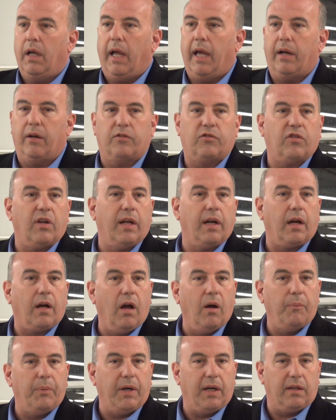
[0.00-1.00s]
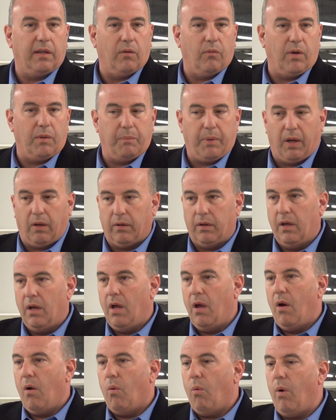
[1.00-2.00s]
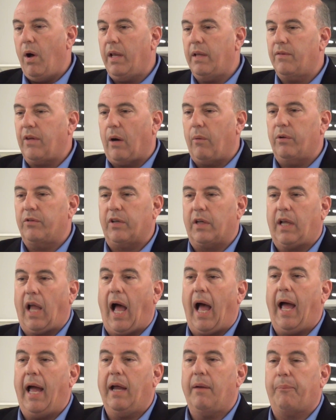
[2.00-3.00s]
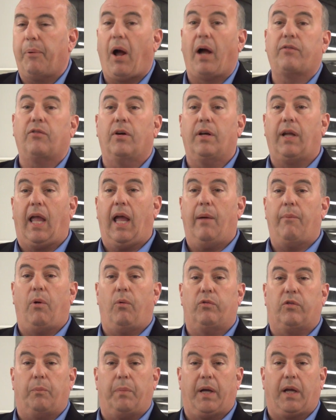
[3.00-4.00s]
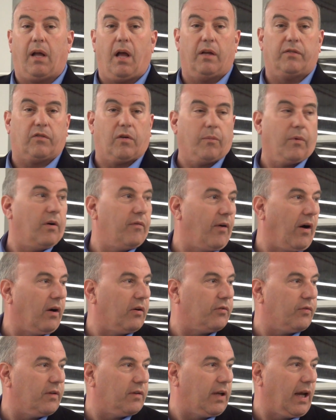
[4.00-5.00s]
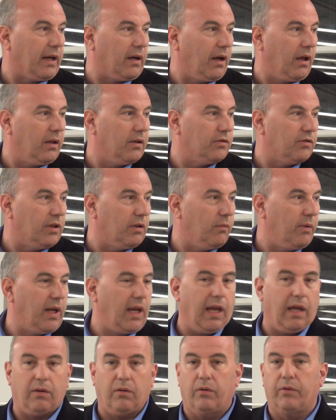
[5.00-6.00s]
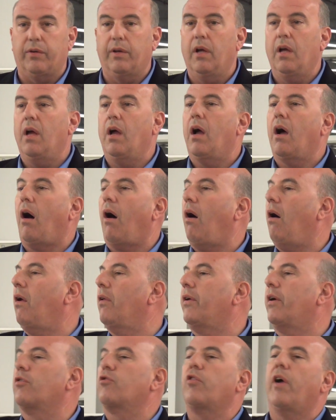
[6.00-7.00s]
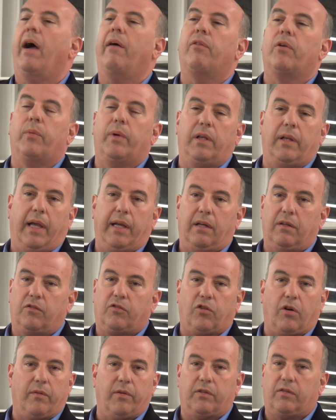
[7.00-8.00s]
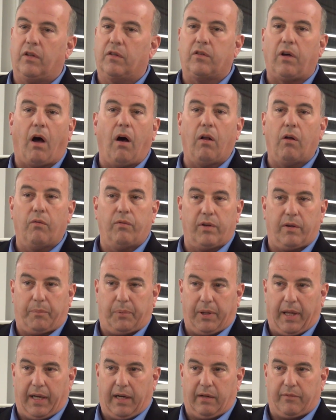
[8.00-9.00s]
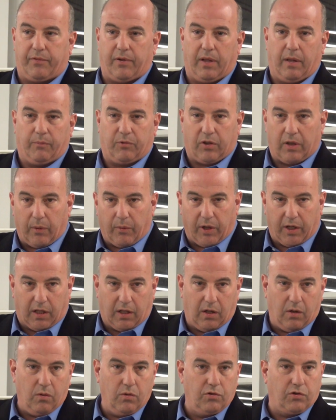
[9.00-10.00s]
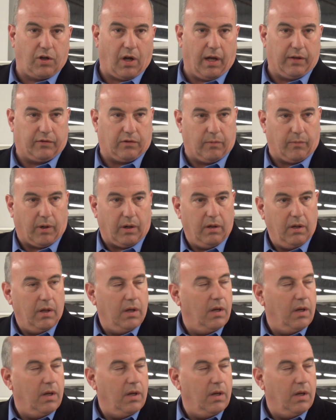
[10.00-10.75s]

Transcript: in a company that we built. There was a guy, Procter & Gamble was a big customer of ours for technology. We handled all their travel-related services all over the planet for them. So they were a huge customer